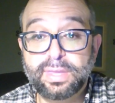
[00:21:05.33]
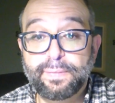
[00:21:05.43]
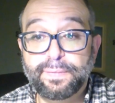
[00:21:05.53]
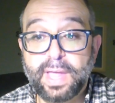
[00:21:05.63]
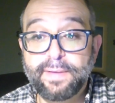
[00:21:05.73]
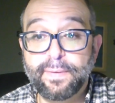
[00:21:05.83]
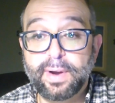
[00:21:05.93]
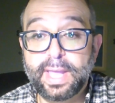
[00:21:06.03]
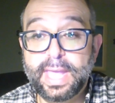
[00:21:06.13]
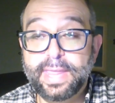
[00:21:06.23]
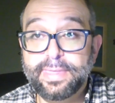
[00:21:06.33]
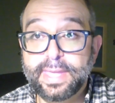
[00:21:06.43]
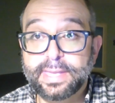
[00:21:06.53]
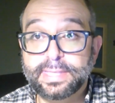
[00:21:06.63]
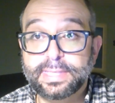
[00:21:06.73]
the flavor in
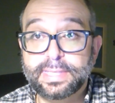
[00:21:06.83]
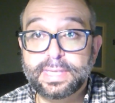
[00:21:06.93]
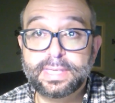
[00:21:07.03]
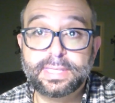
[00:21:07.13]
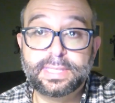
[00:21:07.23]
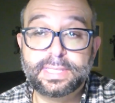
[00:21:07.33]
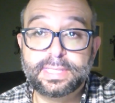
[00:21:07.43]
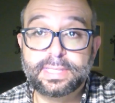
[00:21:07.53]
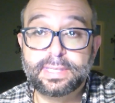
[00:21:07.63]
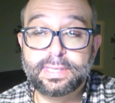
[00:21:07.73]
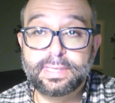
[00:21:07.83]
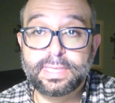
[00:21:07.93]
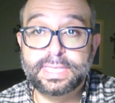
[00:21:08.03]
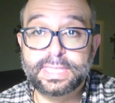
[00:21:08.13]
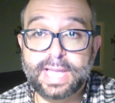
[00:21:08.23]
the
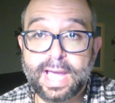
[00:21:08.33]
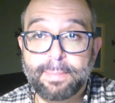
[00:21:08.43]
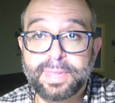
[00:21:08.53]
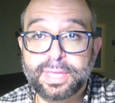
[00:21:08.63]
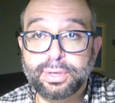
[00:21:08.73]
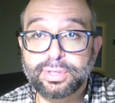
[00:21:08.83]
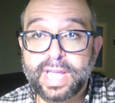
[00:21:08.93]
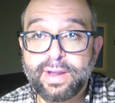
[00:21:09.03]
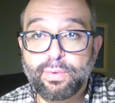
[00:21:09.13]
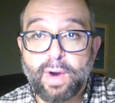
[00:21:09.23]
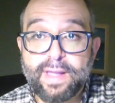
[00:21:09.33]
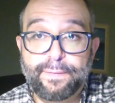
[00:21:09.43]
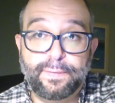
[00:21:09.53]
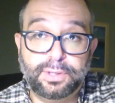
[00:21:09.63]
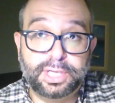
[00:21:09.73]
psalm that there's a
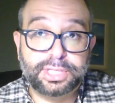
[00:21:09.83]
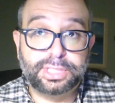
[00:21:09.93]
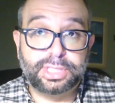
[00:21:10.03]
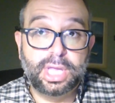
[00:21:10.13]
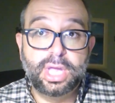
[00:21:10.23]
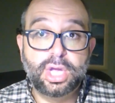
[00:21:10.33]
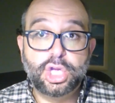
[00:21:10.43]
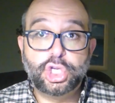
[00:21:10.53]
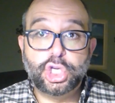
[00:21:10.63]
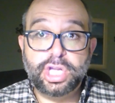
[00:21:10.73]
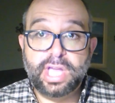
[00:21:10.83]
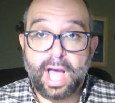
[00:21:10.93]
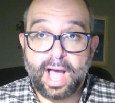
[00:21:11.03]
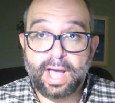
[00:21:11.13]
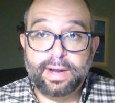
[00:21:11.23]
gratefulness to
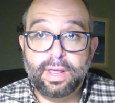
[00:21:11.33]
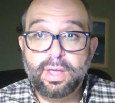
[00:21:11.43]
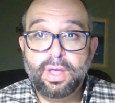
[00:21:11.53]
God